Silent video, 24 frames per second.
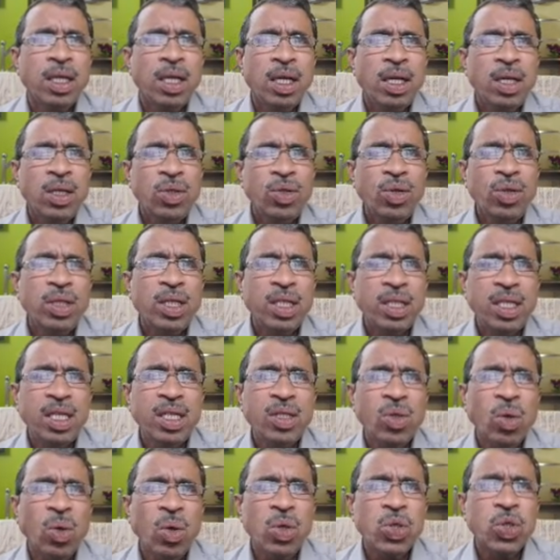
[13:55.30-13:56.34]
So this
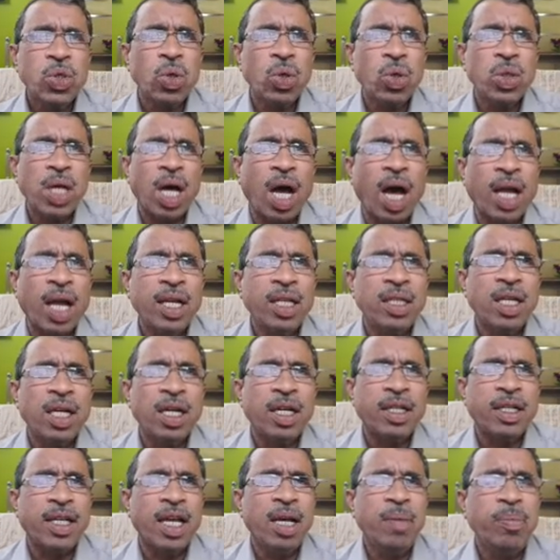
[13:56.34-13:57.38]
is also the
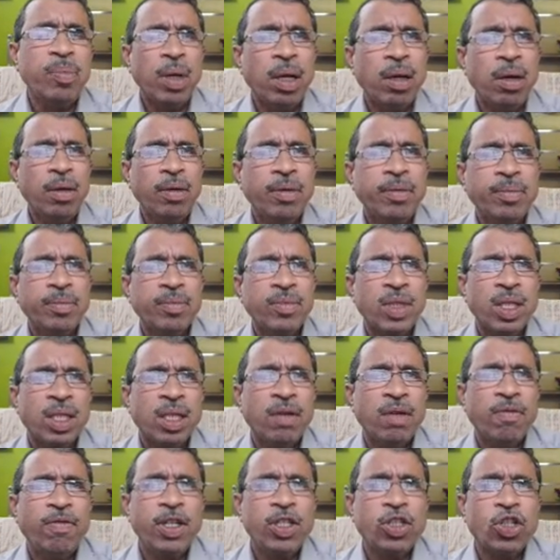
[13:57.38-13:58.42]
another table
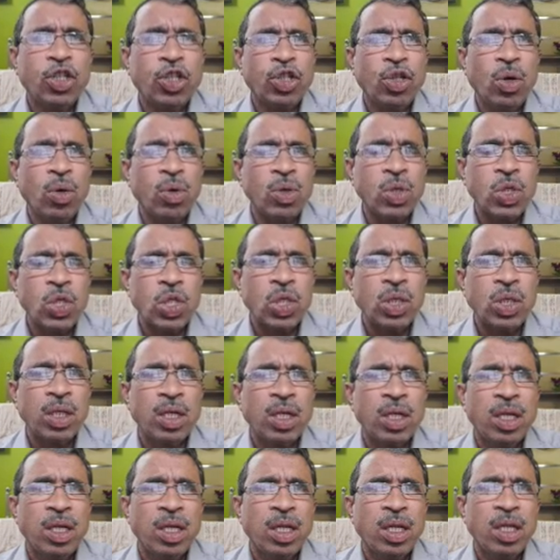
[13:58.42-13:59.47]
which shows
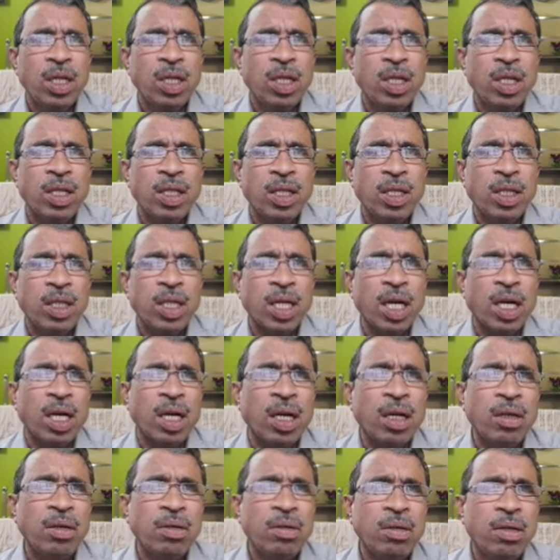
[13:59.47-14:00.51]

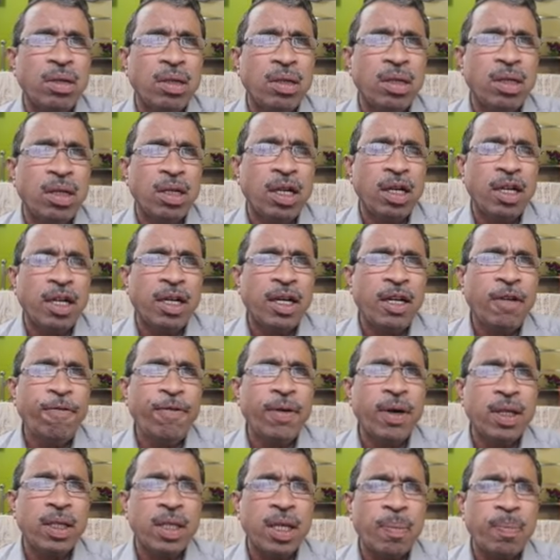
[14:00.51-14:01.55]
the
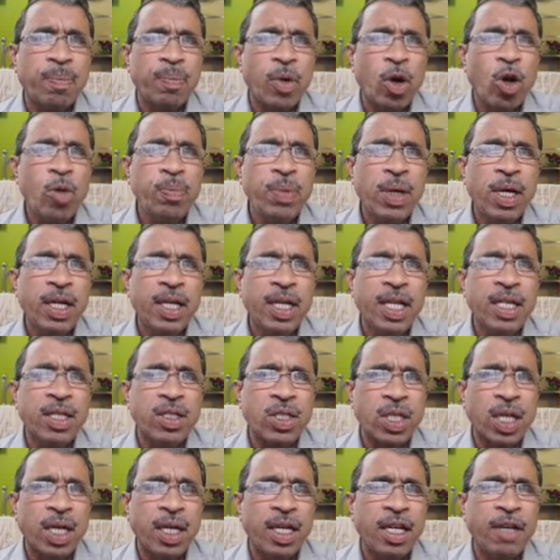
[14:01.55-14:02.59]

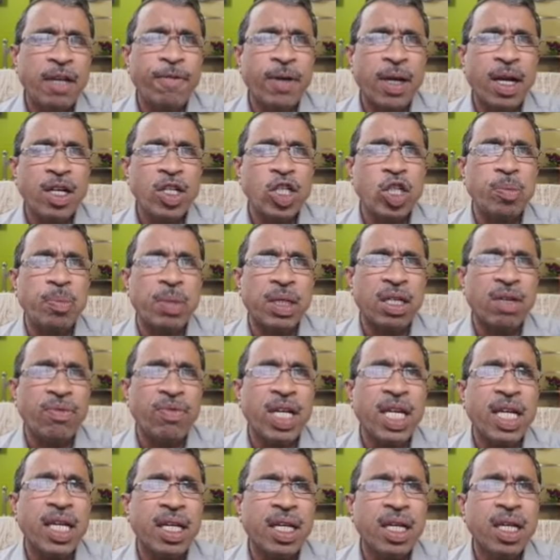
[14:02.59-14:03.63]
properties difference
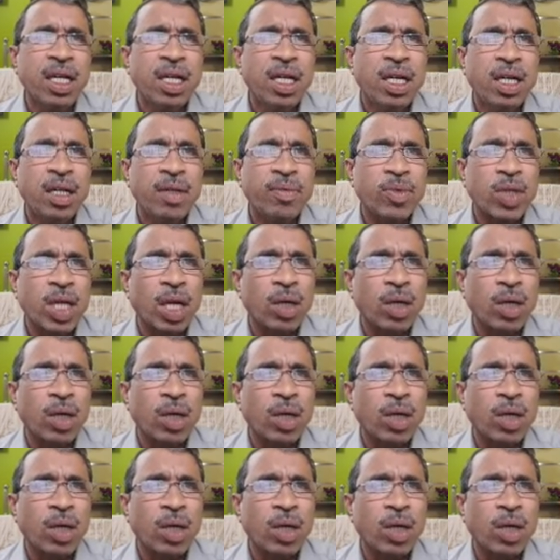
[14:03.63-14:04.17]
between the